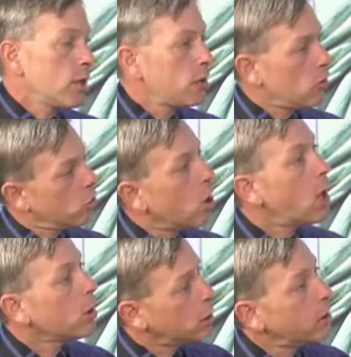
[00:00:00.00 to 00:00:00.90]
and they're
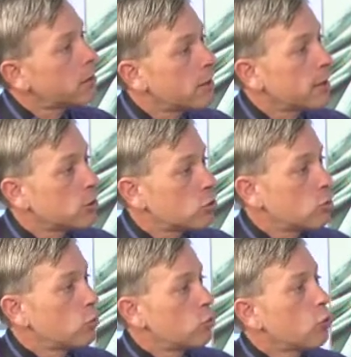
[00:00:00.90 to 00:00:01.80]
not listening
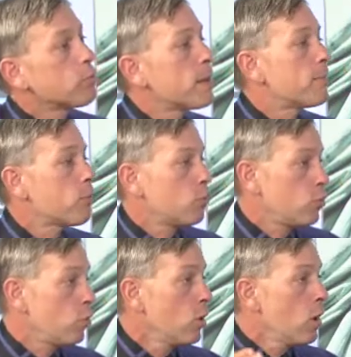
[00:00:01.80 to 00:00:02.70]
to those people who